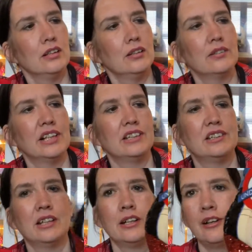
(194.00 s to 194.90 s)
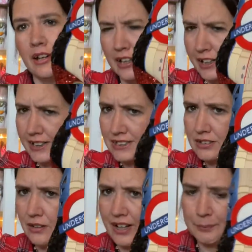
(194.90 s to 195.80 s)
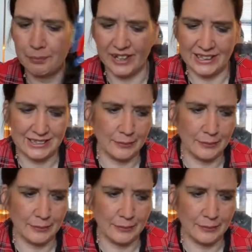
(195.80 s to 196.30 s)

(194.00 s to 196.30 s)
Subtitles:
which is quite pricey,